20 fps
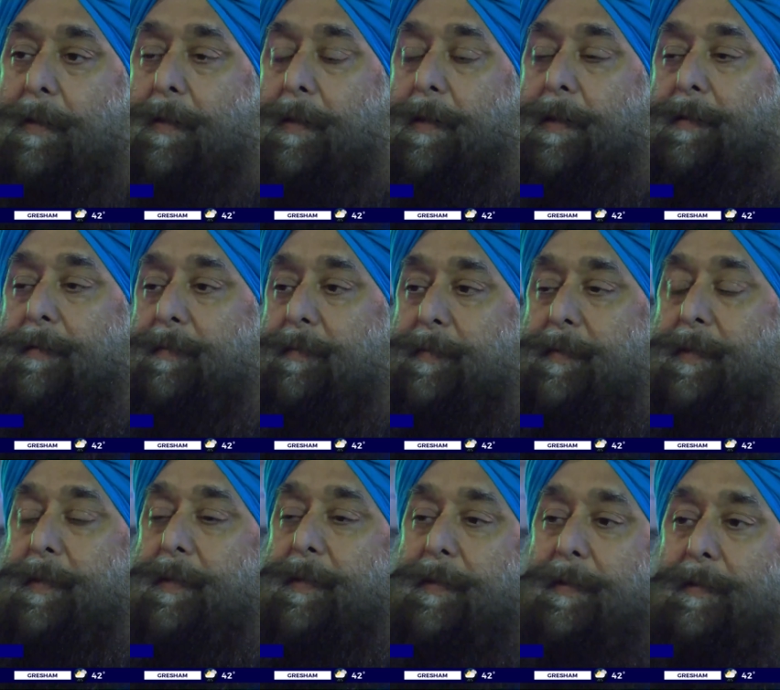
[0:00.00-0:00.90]
I don't
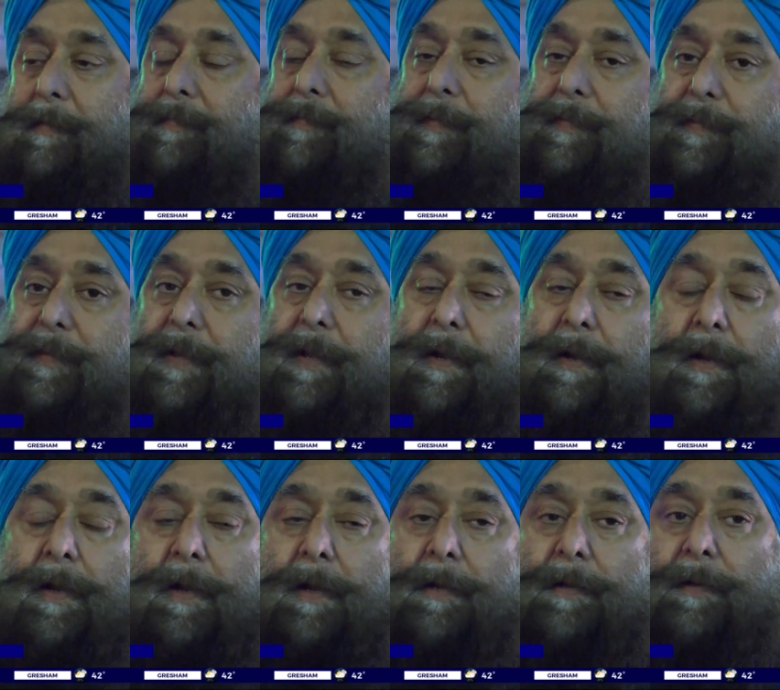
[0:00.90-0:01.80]
care if the,
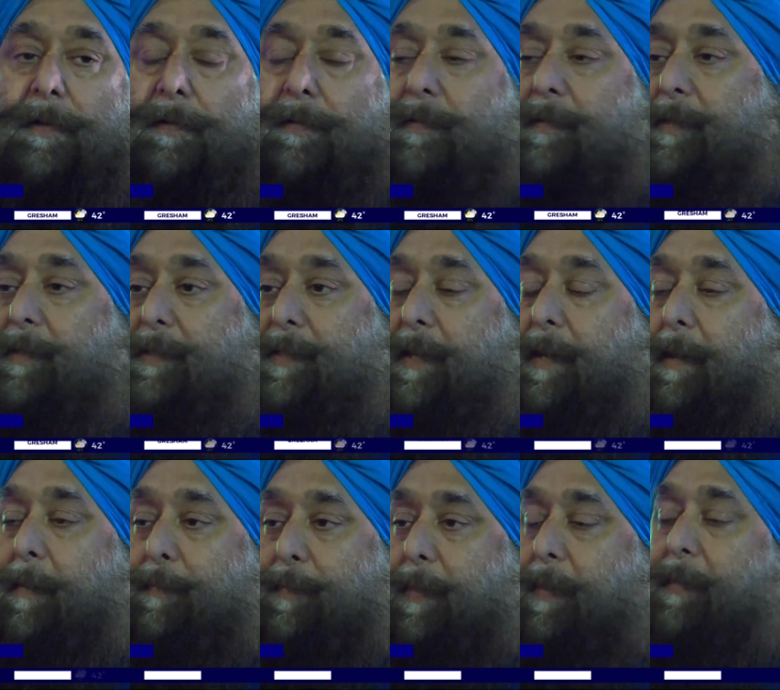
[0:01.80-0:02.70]
you know, is
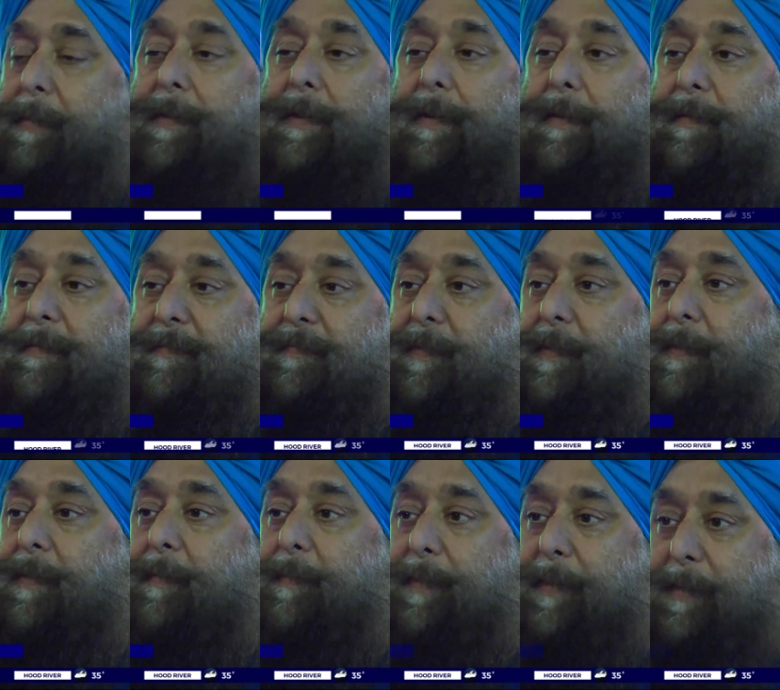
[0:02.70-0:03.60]
up and down for
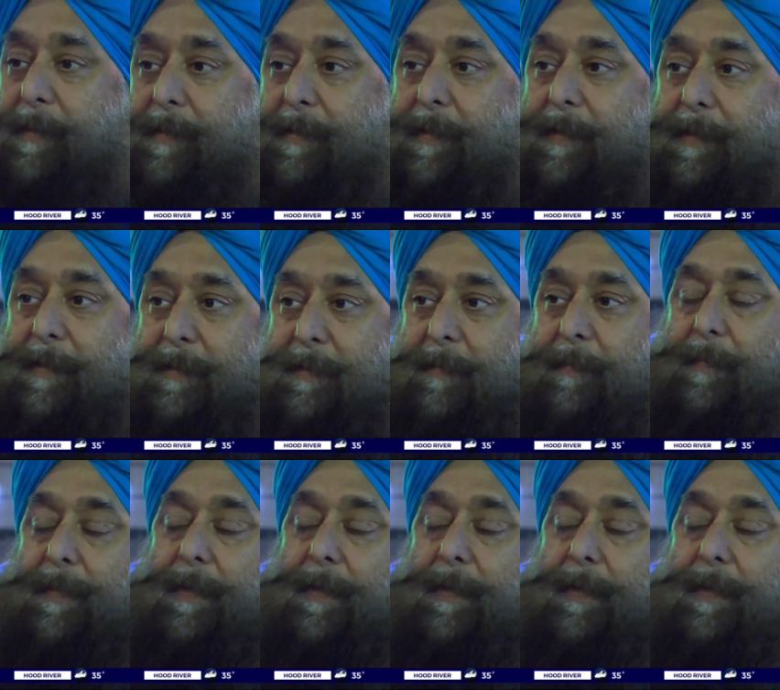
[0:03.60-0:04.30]
the business.